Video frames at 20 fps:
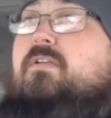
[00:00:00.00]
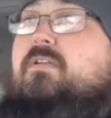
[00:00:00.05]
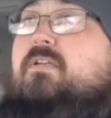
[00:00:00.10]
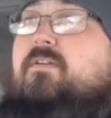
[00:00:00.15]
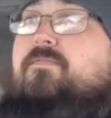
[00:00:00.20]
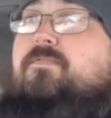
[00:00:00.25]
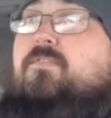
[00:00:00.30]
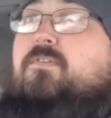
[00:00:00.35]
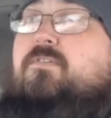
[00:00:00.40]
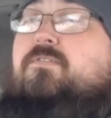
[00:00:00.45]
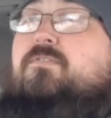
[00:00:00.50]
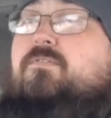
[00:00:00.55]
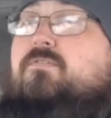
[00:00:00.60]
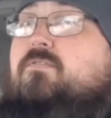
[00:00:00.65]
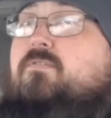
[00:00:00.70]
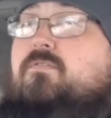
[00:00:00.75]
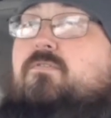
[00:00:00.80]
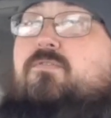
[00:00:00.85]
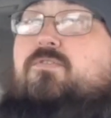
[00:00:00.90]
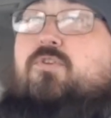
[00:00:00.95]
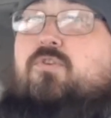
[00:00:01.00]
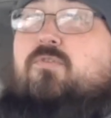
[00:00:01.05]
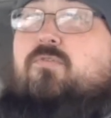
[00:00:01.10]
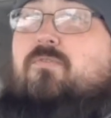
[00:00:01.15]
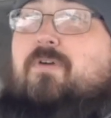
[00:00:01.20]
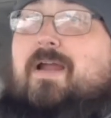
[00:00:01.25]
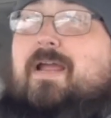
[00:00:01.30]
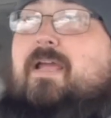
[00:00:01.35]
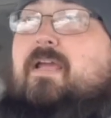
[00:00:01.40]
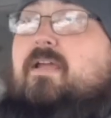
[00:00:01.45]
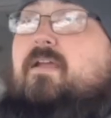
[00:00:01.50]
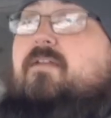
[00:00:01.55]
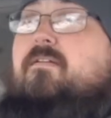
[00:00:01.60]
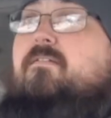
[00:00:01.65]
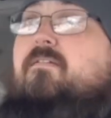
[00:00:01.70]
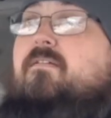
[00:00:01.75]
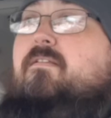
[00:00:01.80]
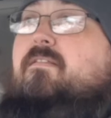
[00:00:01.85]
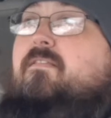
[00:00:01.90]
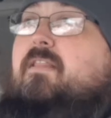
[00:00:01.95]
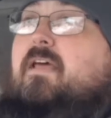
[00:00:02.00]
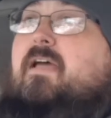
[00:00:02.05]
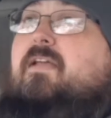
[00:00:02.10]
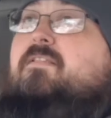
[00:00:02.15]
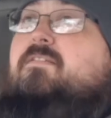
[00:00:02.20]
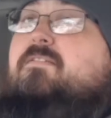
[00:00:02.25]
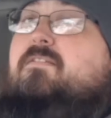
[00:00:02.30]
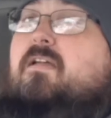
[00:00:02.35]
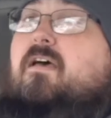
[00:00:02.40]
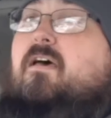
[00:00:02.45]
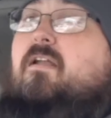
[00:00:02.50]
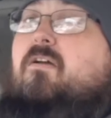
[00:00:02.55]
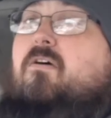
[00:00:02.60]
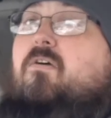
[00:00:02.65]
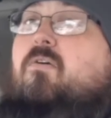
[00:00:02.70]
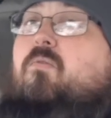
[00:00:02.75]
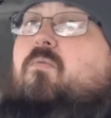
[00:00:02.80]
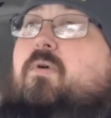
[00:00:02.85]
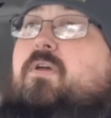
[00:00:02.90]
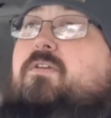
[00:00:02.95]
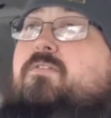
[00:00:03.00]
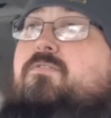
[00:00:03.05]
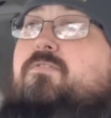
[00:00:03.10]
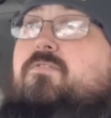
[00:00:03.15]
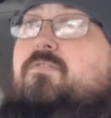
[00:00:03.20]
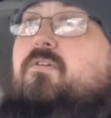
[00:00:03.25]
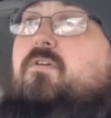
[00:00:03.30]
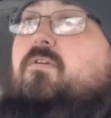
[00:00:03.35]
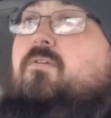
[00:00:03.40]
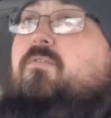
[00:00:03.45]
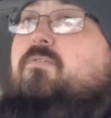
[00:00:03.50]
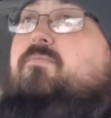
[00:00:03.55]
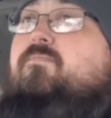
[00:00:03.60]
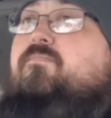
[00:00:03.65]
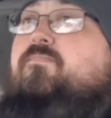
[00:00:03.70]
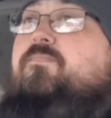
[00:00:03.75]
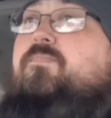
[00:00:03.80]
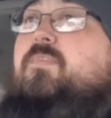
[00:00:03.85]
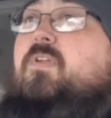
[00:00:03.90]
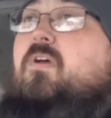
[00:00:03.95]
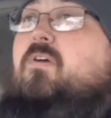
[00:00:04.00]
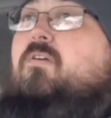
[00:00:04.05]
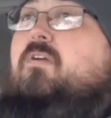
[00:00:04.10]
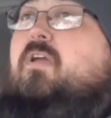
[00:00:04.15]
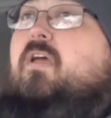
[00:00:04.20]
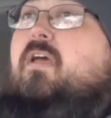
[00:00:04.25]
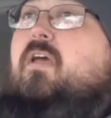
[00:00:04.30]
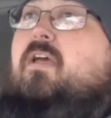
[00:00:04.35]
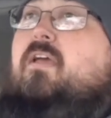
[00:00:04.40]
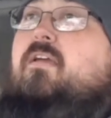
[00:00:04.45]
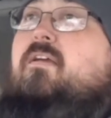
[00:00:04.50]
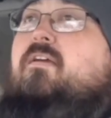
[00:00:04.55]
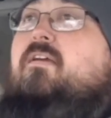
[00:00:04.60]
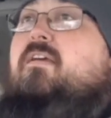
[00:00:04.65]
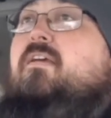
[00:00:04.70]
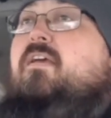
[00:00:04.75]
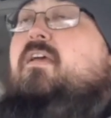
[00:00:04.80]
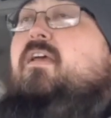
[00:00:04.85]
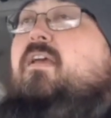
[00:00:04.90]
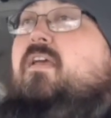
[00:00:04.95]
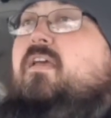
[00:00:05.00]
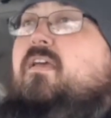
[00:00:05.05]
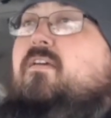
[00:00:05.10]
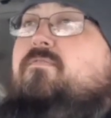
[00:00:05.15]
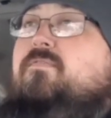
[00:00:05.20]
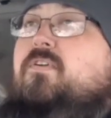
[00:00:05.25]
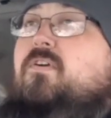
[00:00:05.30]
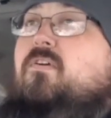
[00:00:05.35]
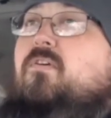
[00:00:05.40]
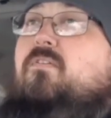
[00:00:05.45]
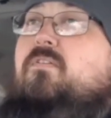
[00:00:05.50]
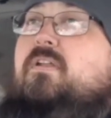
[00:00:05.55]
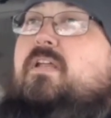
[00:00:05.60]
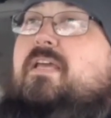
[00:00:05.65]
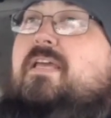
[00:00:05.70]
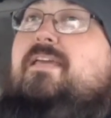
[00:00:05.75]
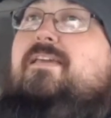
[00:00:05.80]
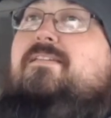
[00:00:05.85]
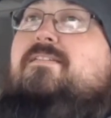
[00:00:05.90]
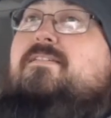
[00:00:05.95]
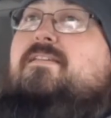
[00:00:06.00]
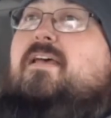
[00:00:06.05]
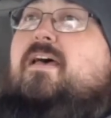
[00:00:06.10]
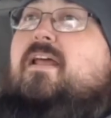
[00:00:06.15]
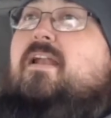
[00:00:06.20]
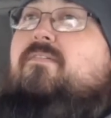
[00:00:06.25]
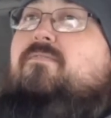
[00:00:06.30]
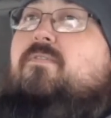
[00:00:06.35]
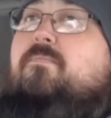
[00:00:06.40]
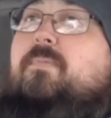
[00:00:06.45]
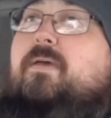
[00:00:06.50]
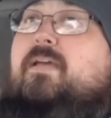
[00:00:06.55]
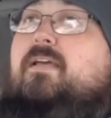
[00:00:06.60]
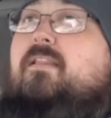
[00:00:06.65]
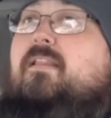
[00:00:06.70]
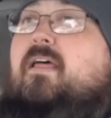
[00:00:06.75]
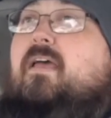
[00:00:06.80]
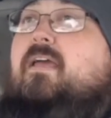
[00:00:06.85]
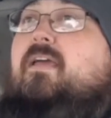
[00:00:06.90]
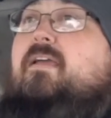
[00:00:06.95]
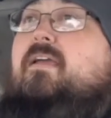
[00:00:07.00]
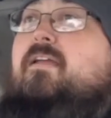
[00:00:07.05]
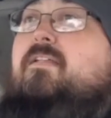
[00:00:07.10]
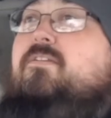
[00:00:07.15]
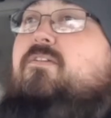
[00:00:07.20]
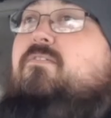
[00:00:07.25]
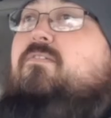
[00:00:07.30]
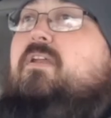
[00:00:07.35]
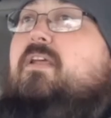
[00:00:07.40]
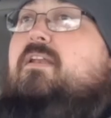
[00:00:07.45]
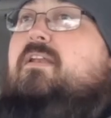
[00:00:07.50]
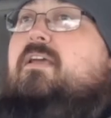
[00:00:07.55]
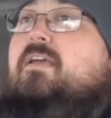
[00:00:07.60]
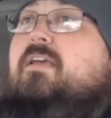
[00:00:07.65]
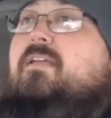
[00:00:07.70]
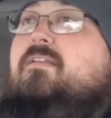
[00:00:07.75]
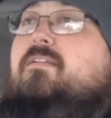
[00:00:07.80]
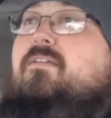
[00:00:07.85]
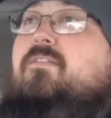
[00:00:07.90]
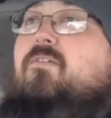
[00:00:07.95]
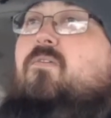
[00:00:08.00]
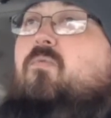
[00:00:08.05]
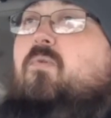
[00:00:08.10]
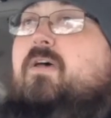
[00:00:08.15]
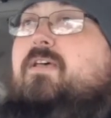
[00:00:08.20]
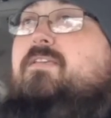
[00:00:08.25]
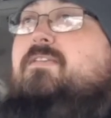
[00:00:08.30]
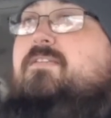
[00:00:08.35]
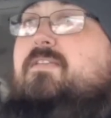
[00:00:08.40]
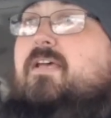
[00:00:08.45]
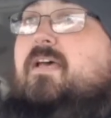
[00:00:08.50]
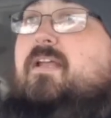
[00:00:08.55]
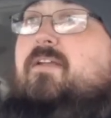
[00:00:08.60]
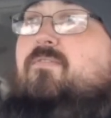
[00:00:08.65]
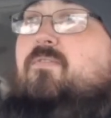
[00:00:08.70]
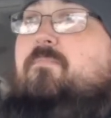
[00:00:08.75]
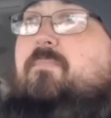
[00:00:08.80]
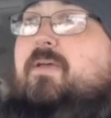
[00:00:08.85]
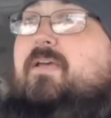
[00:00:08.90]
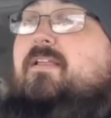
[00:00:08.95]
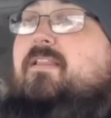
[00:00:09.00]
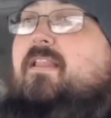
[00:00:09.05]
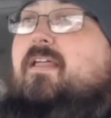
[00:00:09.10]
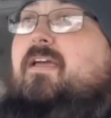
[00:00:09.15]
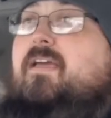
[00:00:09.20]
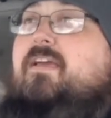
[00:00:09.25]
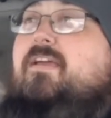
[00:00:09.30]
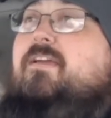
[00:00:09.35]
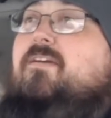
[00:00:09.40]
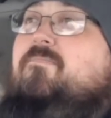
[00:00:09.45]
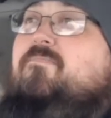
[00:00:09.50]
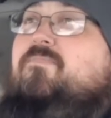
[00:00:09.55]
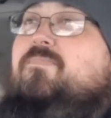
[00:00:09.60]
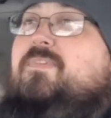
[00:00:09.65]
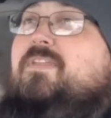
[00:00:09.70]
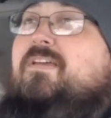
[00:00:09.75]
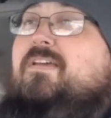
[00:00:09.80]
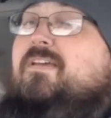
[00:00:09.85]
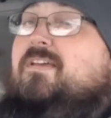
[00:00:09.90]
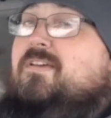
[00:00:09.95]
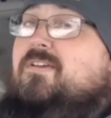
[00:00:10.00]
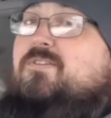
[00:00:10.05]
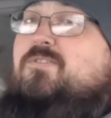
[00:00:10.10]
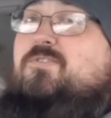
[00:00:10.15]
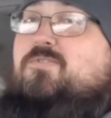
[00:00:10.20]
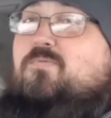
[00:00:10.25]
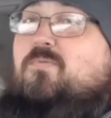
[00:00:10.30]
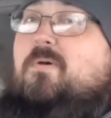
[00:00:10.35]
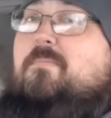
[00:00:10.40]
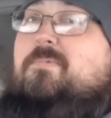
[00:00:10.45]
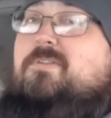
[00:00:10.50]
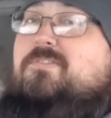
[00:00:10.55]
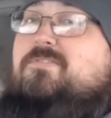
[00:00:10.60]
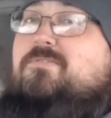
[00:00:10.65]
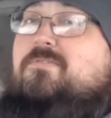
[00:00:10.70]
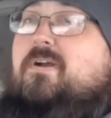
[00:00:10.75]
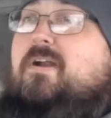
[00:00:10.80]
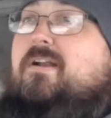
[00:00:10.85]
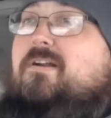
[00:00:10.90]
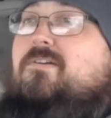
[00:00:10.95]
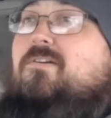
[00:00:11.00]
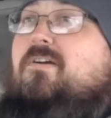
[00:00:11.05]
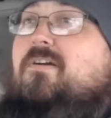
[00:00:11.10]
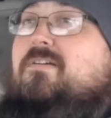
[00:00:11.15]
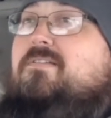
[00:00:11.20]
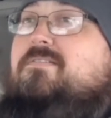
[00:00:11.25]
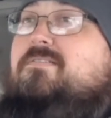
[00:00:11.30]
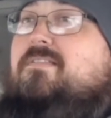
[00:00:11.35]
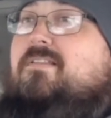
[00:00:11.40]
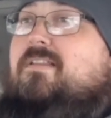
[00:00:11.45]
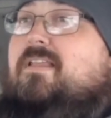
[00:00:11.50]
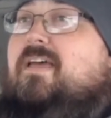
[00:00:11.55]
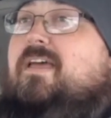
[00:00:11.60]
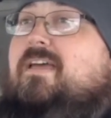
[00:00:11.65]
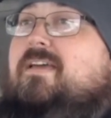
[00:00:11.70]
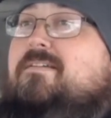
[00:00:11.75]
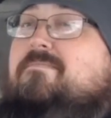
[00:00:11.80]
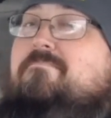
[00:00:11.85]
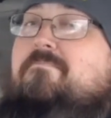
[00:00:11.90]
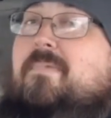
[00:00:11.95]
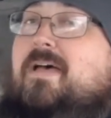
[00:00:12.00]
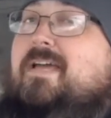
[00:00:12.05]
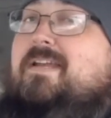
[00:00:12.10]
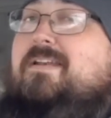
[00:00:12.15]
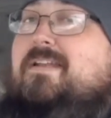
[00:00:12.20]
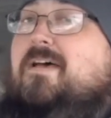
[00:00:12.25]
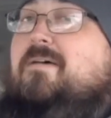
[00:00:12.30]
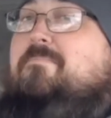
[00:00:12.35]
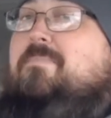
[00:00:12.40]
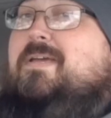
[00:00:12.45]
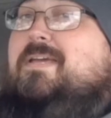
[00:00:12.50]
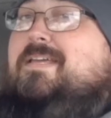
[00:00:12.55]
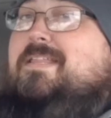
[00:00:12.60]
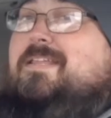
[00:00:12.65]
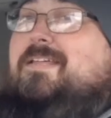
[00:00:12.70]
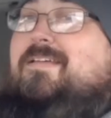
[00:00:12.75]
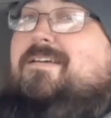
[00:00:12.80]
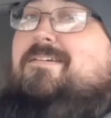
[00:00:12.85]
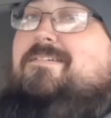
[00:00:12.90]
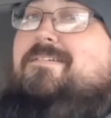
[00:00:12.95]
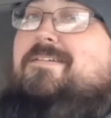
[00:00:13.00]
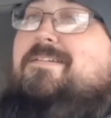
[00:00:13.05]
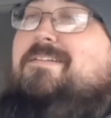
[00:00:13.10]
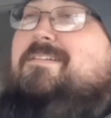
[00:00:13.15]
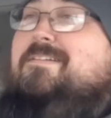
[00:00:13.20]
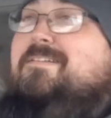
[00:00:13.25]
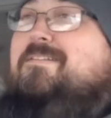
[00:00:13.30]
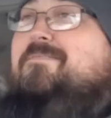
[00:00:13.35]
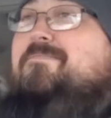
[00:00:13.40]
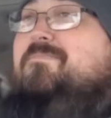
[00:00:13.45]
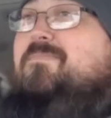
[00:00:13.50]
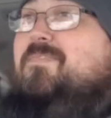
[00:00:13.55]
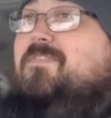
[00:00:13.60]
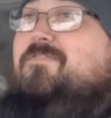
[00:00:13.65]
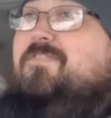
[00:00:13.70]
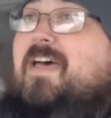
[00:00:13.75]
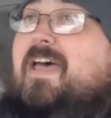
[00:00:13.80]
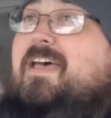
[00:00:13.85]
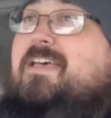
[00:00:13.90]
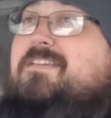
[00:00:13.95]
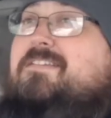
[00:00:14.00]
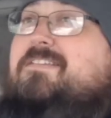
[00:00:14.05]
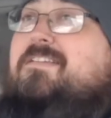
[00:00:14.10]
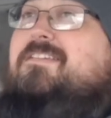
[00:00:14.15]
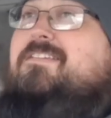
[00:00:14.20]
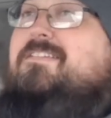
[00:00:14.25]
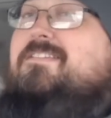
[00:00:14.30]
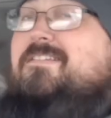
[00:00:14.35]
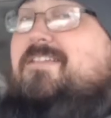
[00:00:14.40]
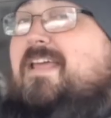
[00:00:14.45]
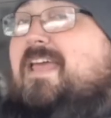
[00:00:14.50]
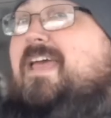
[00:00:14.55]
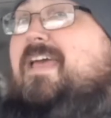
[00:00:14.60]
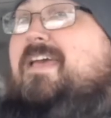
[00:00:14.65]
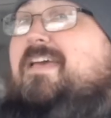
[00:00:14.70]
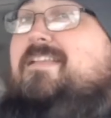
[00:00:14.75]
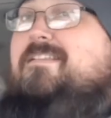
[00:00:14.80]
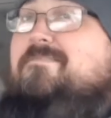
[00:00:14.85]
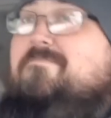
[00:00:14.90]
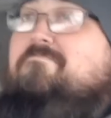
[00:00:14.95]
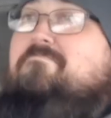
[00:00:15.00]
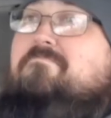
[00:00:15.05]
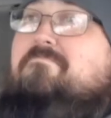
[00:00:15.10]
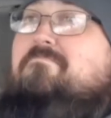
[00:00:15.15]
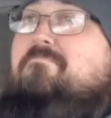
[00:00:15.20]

different terrain, that's not always true. Okay, if you're on the east side of a big lake and you need to get to the west side of a big lake, swimming straight across the lake might not be the fastest and